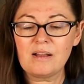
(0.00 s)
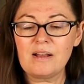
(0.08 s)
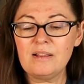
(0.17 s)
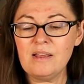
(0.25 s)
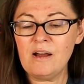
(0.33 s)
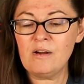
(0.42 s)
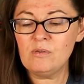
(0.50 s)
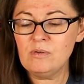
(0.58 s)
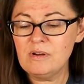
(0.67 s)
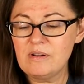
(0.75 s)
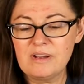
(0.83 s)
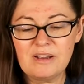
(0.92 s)
Hello?
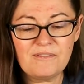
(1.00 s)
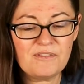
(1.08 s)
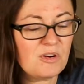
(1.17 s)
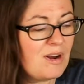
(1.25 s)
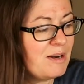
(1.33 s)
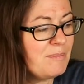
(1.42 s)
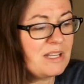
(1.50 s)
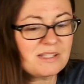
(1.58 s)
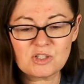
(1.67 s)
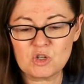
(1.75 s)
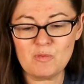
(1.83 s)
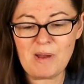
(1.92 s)
If your enemy
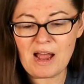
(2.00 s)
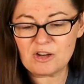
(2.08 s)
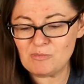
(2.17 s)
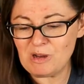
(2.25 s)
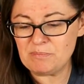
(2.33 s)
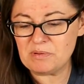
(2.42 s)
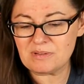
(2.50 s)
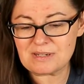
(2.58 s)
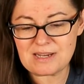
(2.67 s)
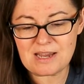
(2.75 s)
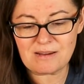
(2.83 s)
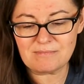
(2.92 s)
isn't too bad, you might be able to
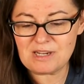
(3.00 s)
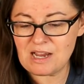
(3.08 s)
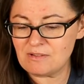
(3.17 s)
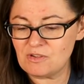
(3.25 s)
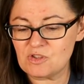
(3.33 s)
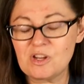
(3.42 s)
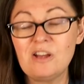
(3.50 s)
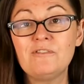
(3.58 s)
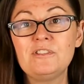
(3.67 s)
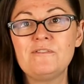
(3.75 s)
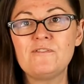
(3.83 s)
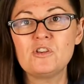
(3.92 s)
take them down yourself
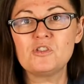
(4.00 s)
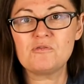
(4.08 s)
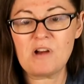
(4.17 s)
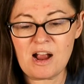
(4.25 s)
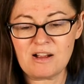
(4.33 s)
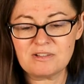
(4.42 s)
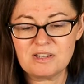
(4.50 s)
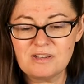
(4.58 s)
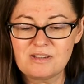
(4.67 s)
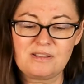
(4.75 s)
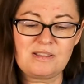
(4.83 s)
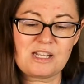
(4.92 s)
in the first round.
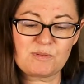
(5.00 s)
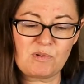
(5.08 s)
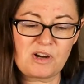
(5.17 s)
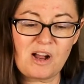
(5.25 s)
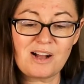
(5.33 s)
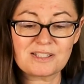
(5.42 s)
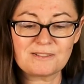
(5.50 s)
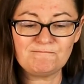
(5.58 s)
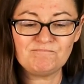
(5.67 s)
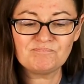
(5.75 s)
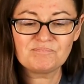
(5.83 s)
That's pretty awesome.